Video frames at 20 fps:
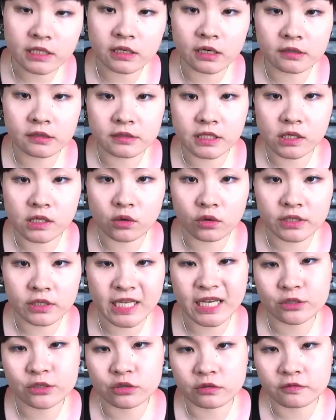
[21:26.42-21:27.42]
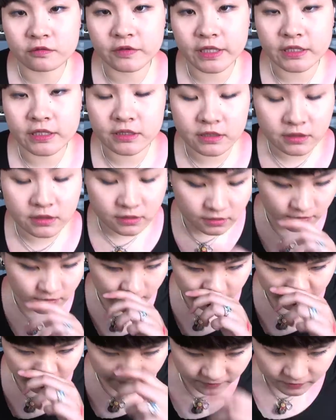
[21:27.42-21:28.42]
on the All Natural Face.
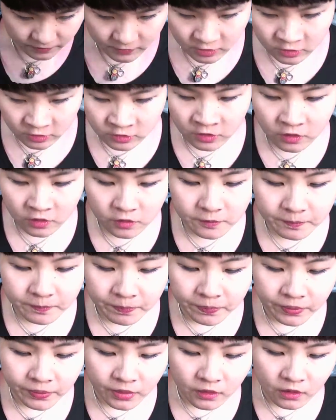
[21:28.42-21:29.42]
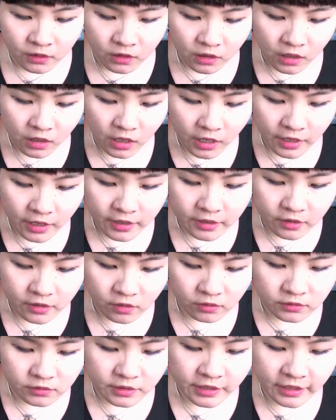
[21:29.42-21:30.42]
So I
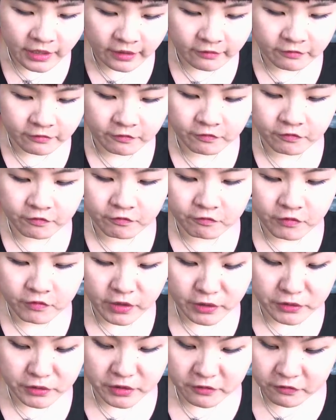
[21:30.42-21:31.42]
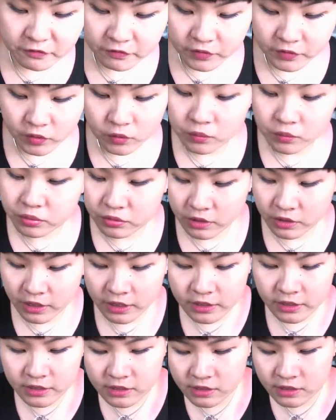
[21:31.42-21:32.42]
only have very few
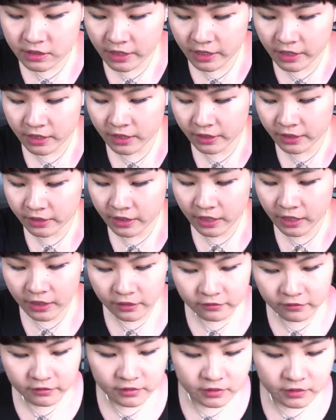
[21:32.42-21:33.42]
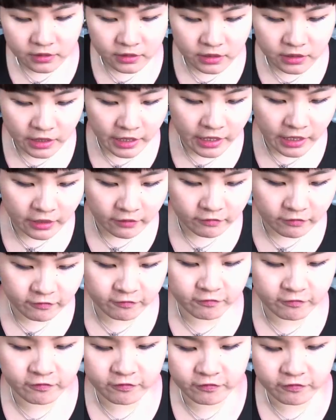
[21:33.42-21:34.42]
products, and I kind of gave
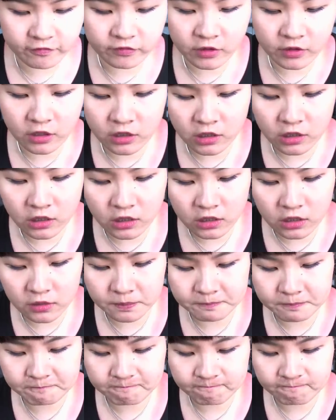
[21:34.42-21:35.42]
um,